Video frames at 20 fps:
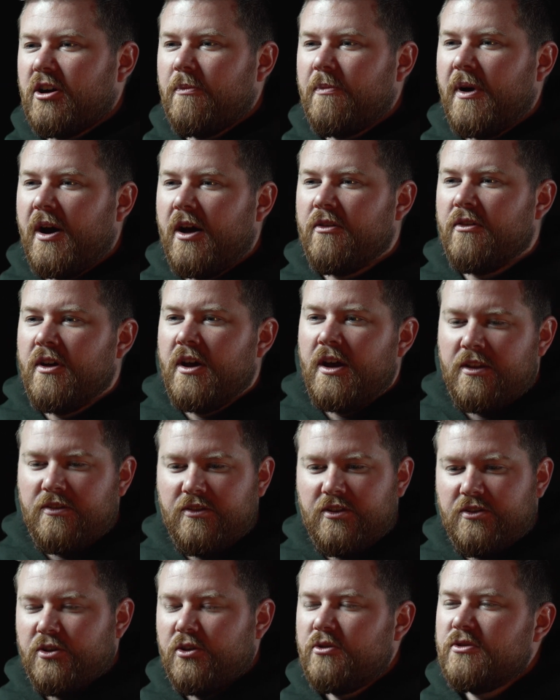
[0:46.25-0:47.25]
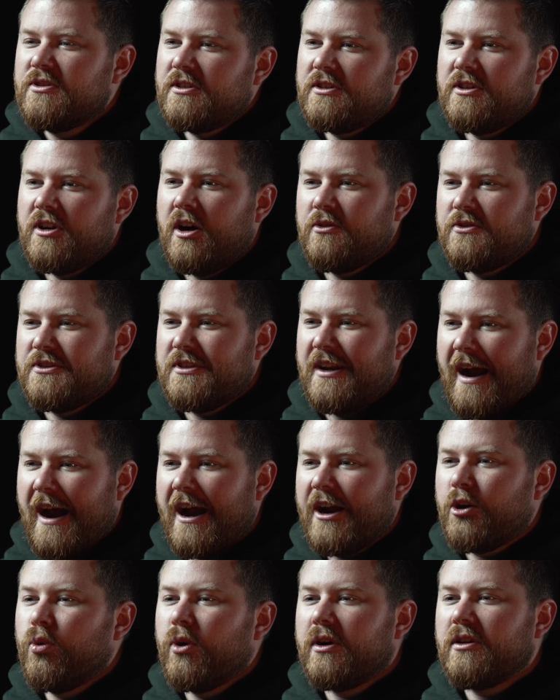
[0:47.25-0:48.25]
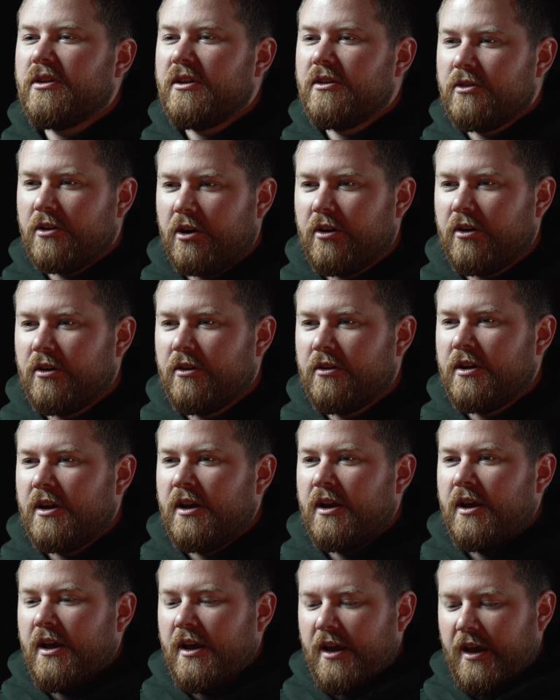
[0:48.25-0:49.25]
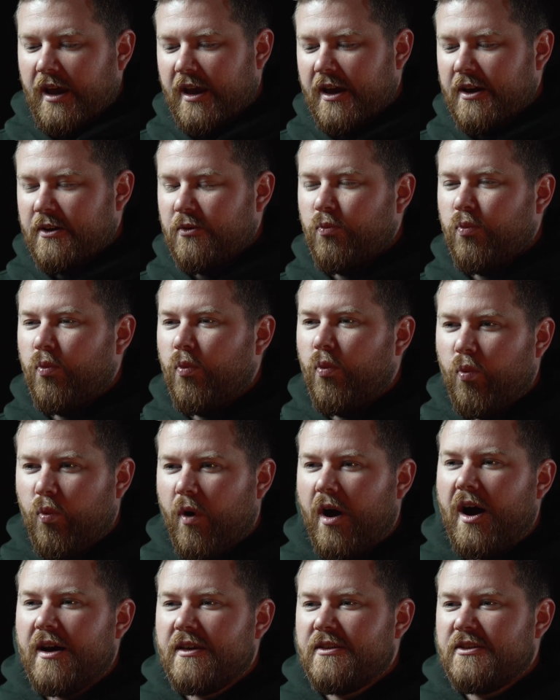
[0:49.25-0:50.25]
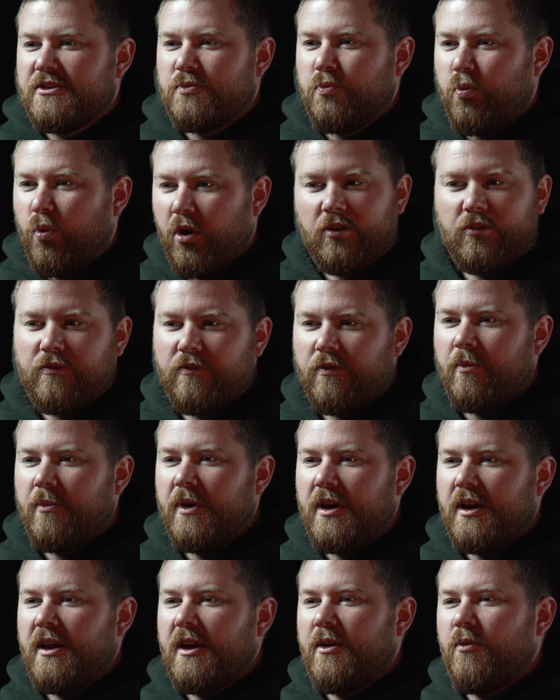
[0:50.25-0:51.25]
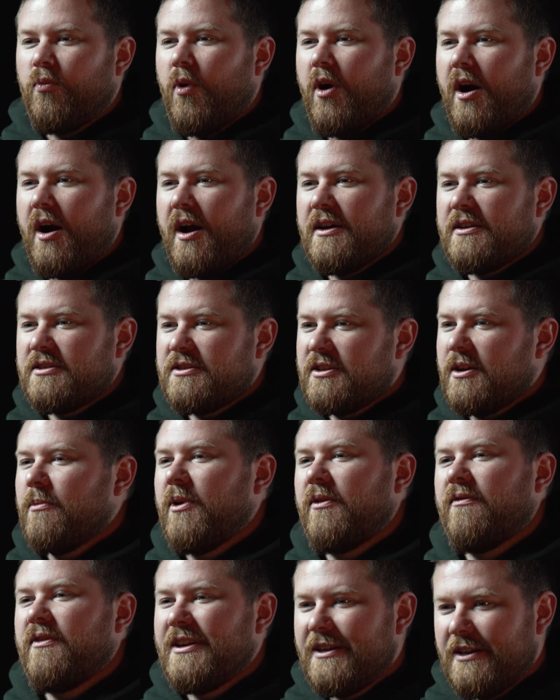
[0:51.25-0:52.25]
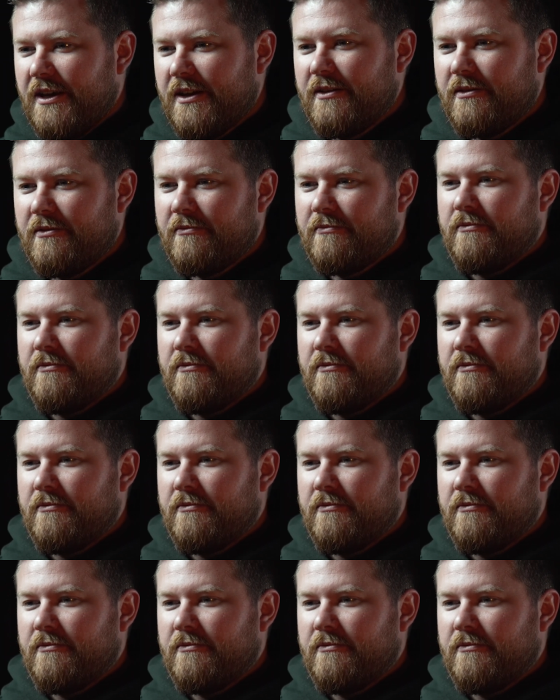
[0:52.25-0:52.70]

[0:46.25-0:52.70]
about the do's and don'ts that I quickly learned and why this worked for me and why some of it didn't.